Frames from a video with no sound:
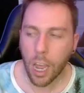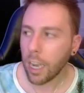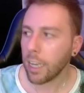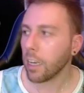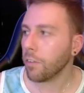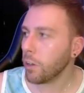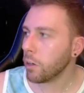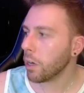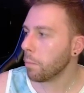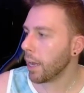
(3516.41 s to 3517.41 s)
Like, if you
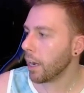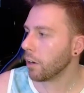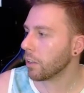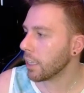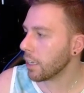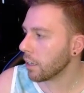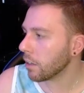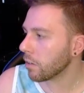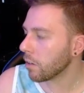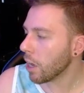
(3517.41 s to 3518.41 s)
compare
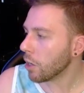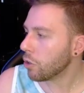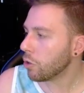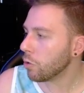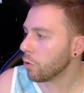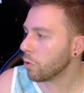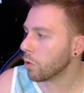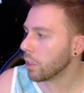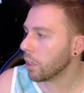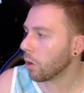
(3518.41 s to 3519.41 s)
this
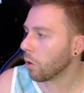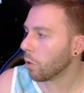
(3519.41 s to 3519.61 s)
to, you know,